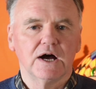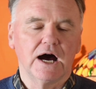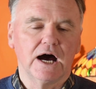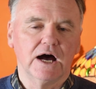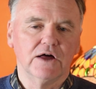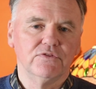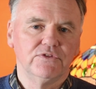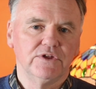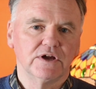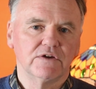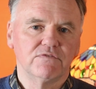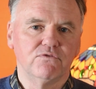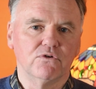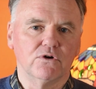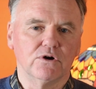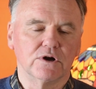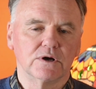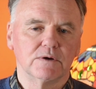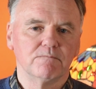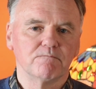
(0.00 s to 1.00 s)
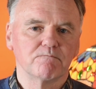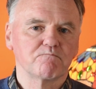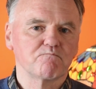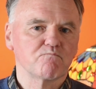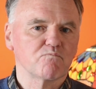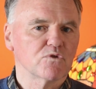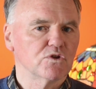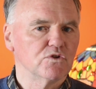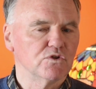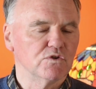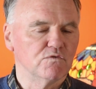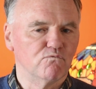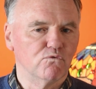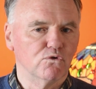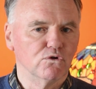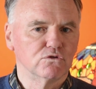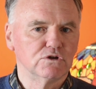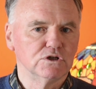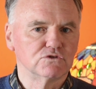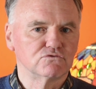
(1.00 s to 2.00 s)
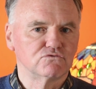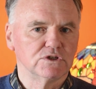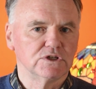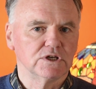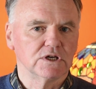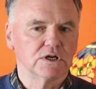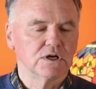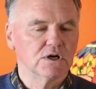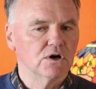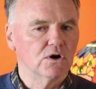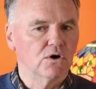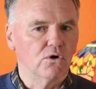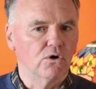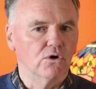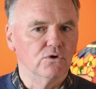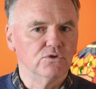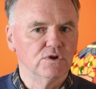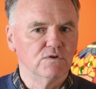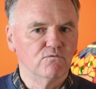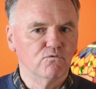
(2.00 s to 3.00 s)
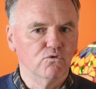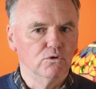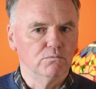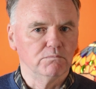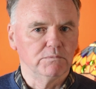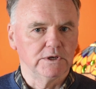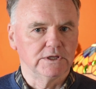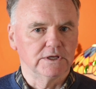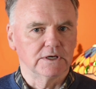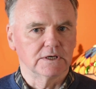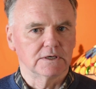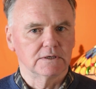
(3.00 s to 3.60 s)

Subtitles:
and therefore the voltage reading on the voltmeter.